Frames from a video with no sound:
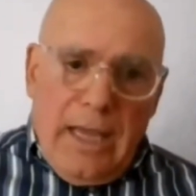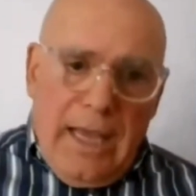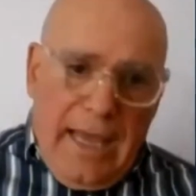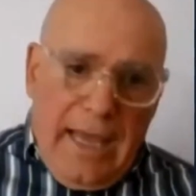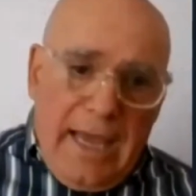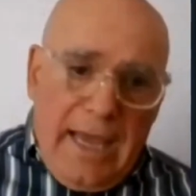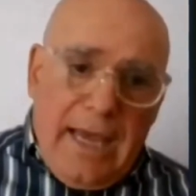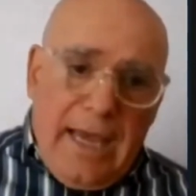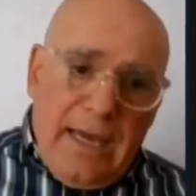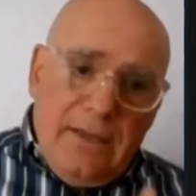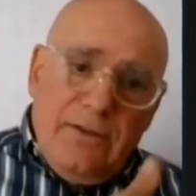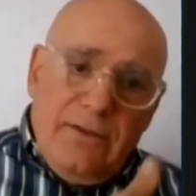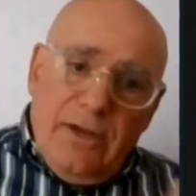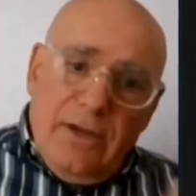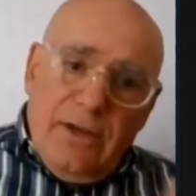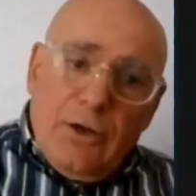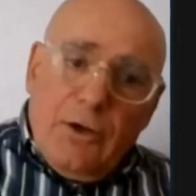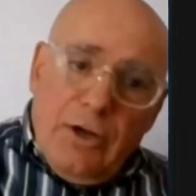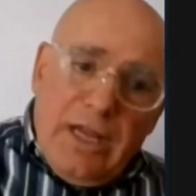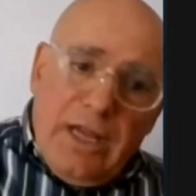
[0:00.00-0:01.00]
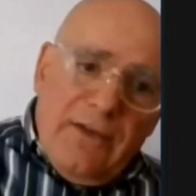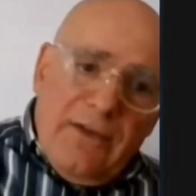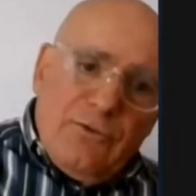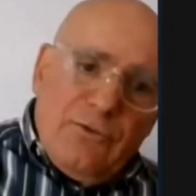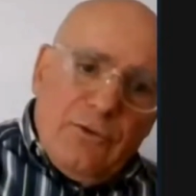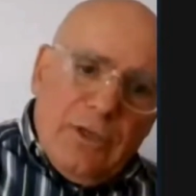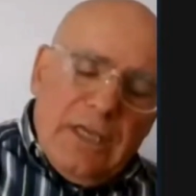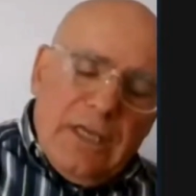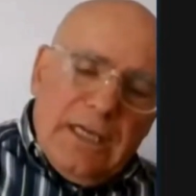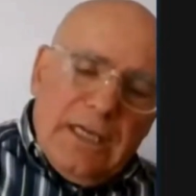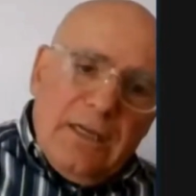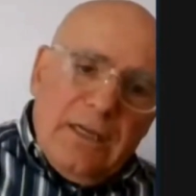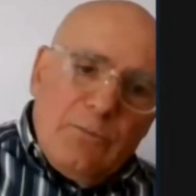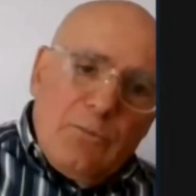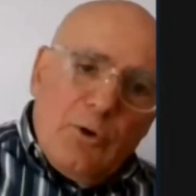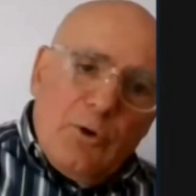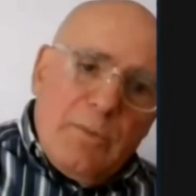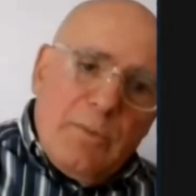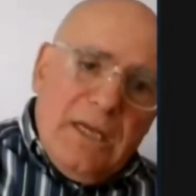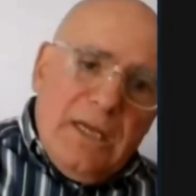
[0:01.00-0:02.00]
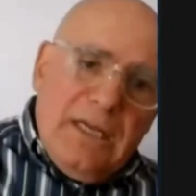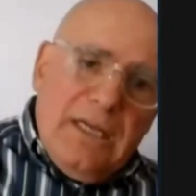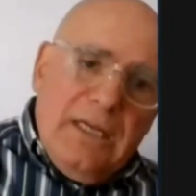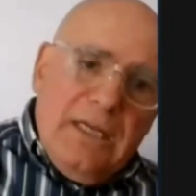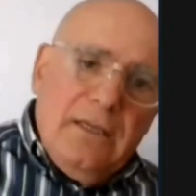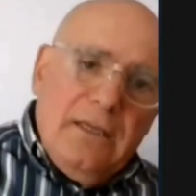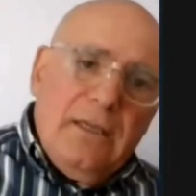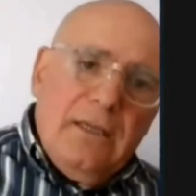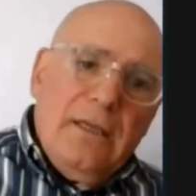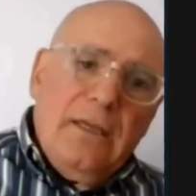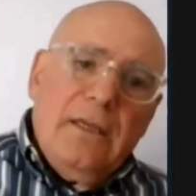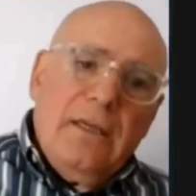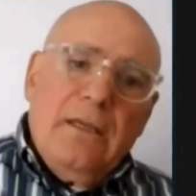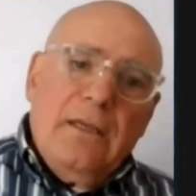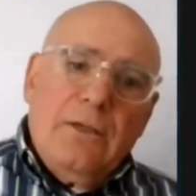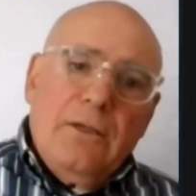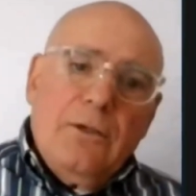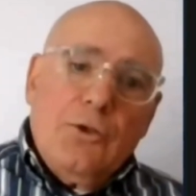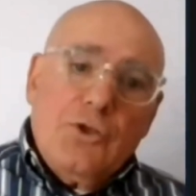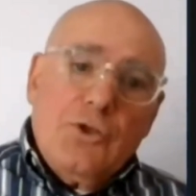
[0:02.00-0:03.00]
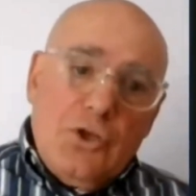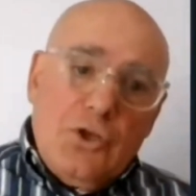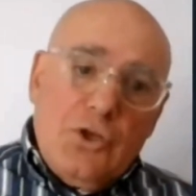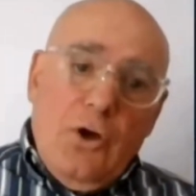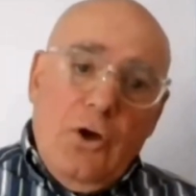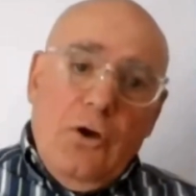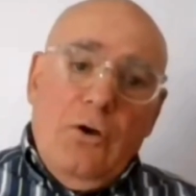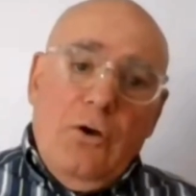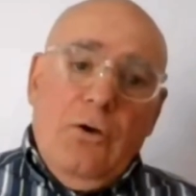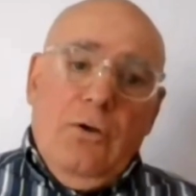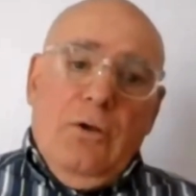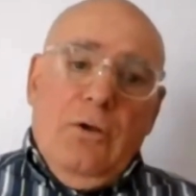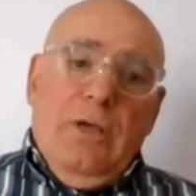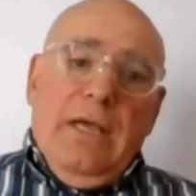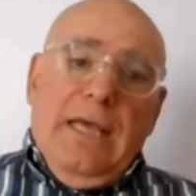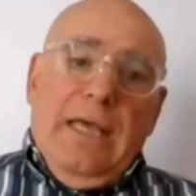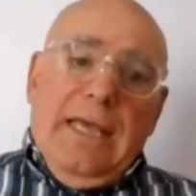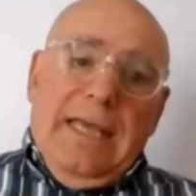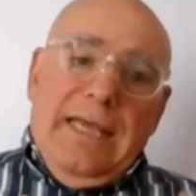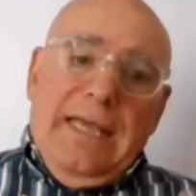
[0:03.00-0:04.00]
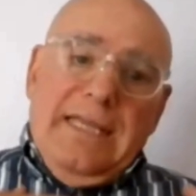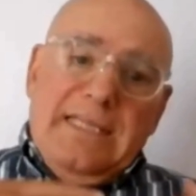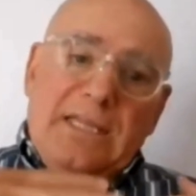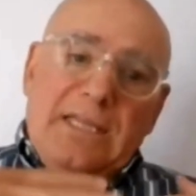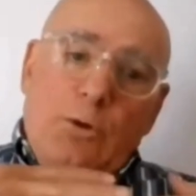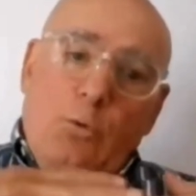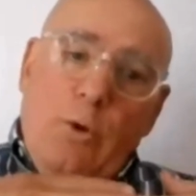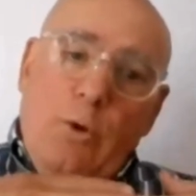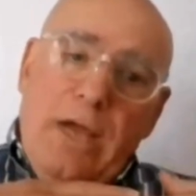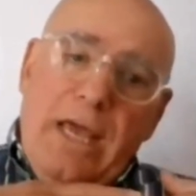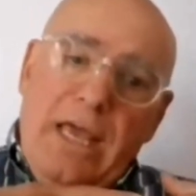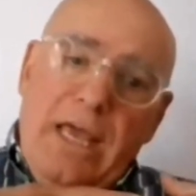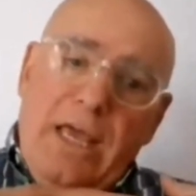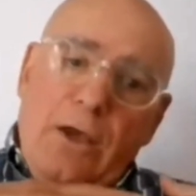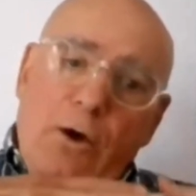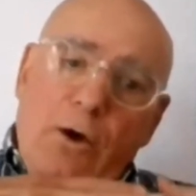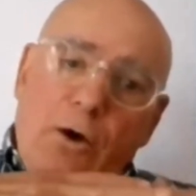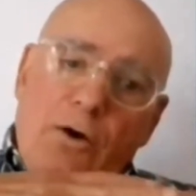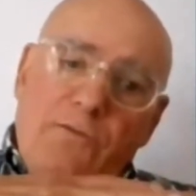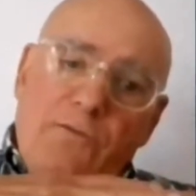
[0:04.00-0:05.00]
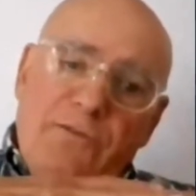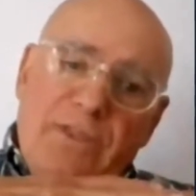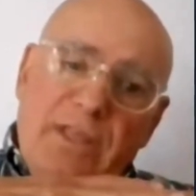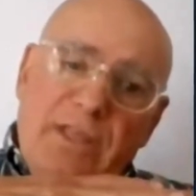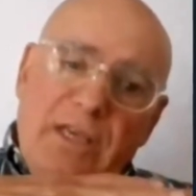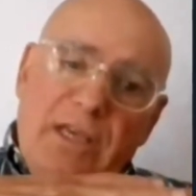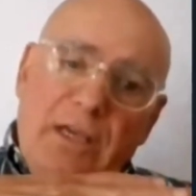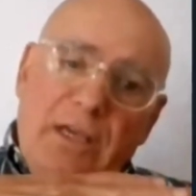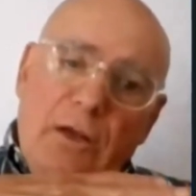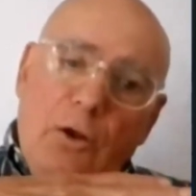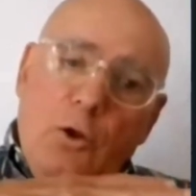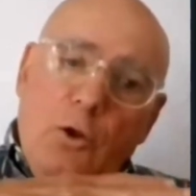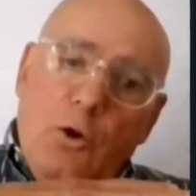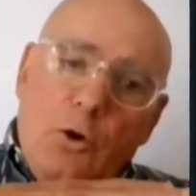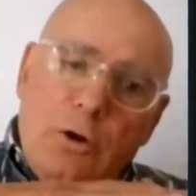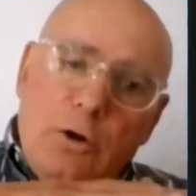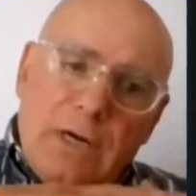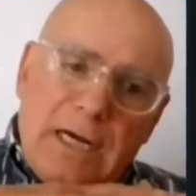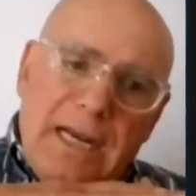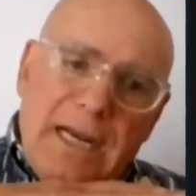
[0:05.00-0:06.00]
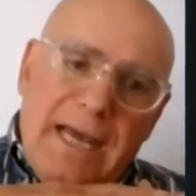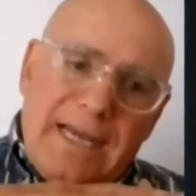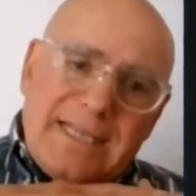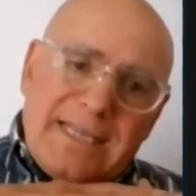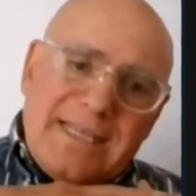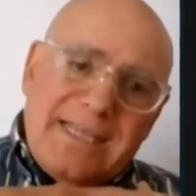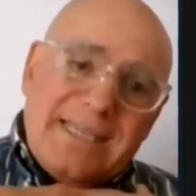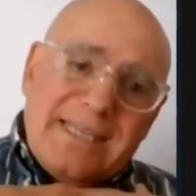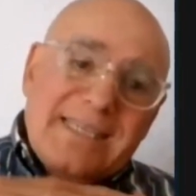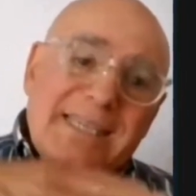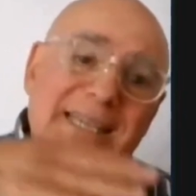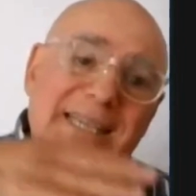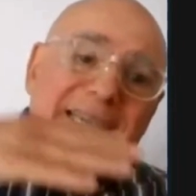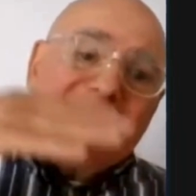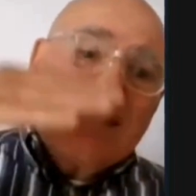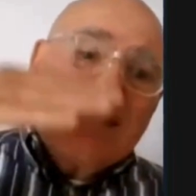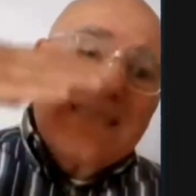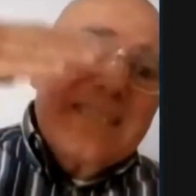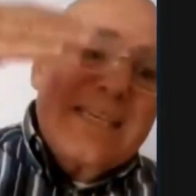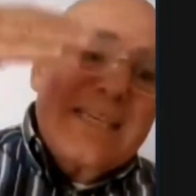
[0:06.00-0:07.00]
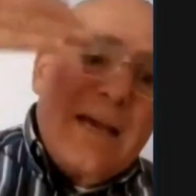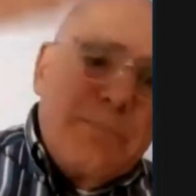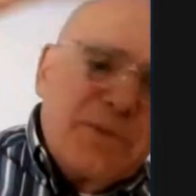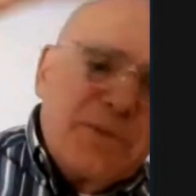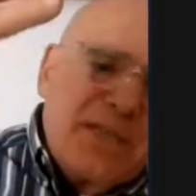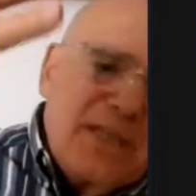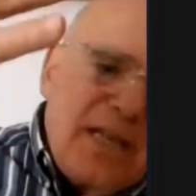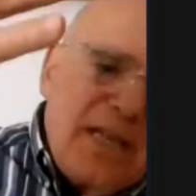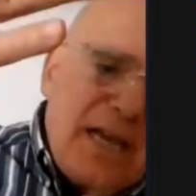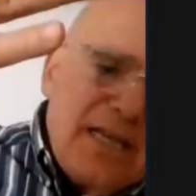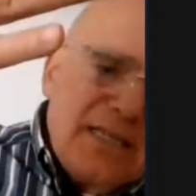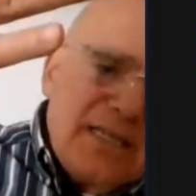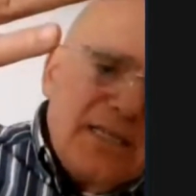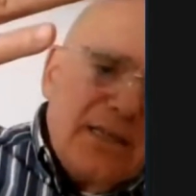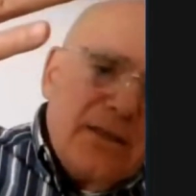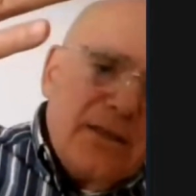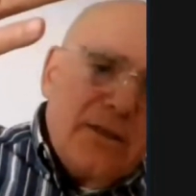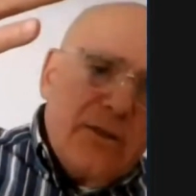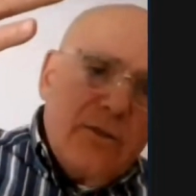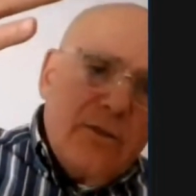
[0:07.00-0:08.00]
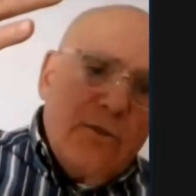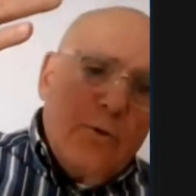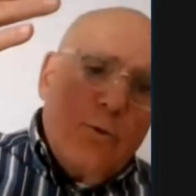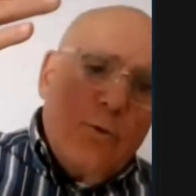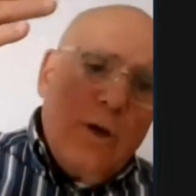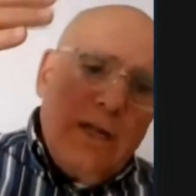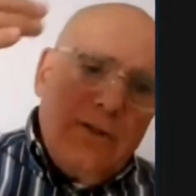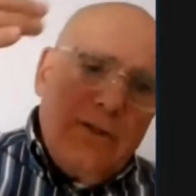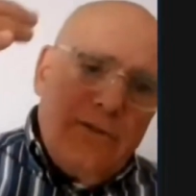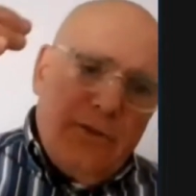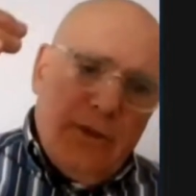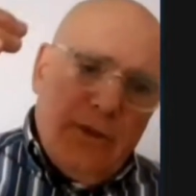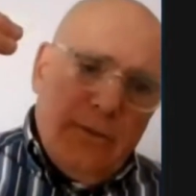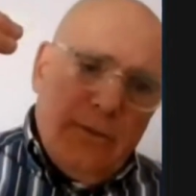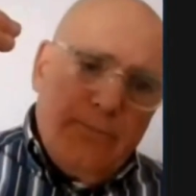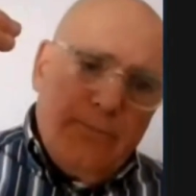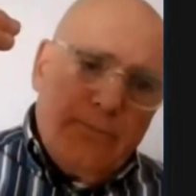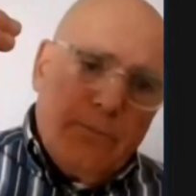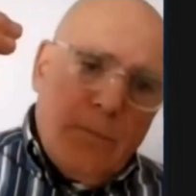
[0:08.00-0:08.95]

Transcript: and they're going to have to kick in more money. So it's a way of the lower classes subsidizing the wealthy.